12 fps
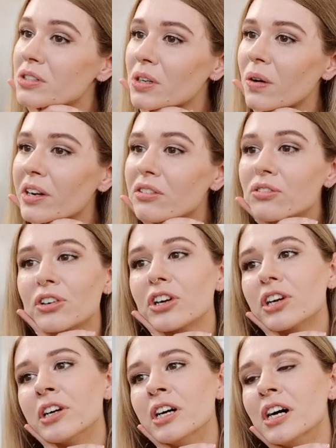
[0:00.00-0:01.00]
going
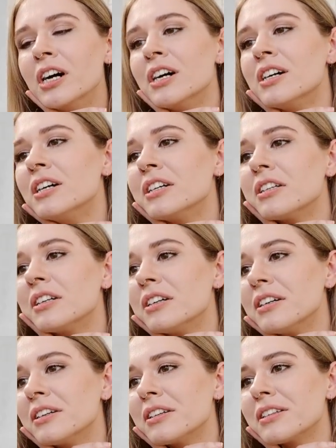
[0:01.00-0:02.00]
through.
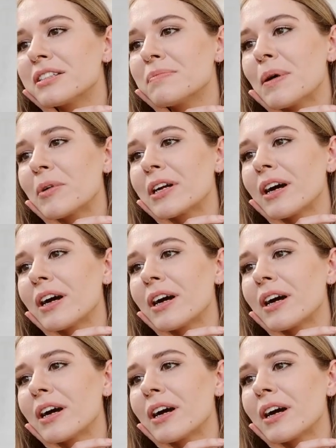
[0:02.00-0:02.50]
This memory